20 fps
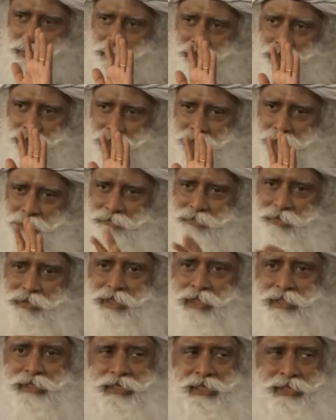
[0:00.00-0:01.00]
to see
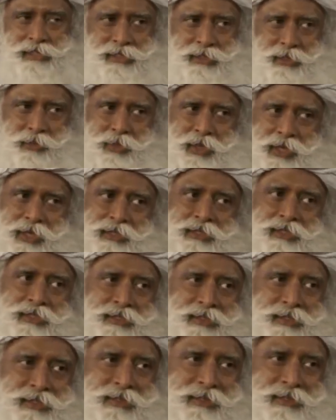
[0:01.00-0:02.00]
everything just the way it
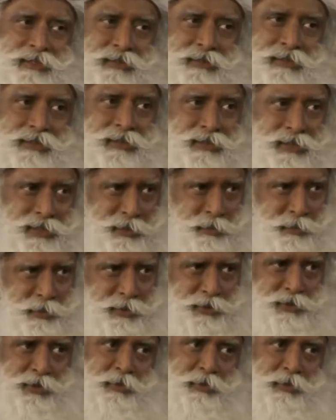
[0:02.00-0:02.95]
is. This is spiritual